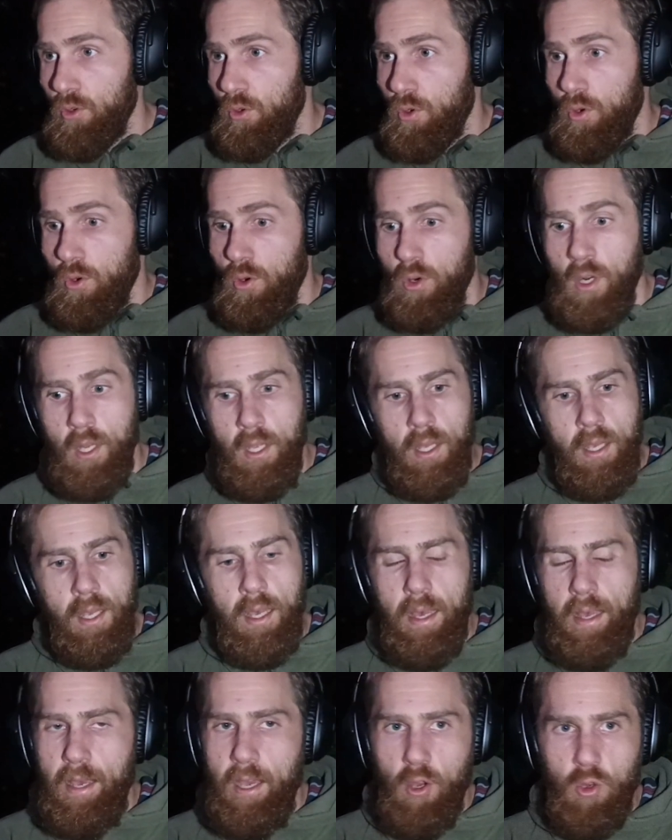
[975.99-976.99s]
or
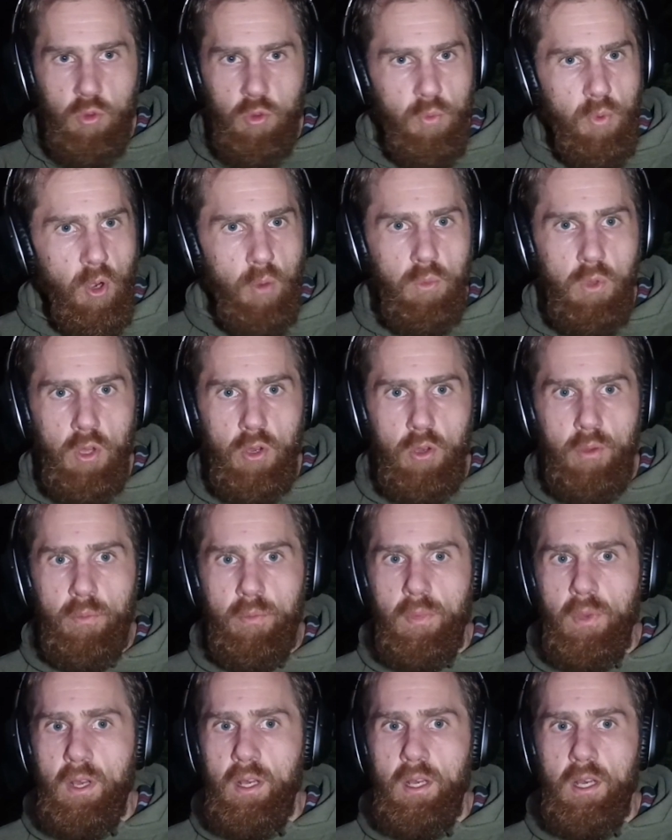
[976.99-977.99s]
a health problem,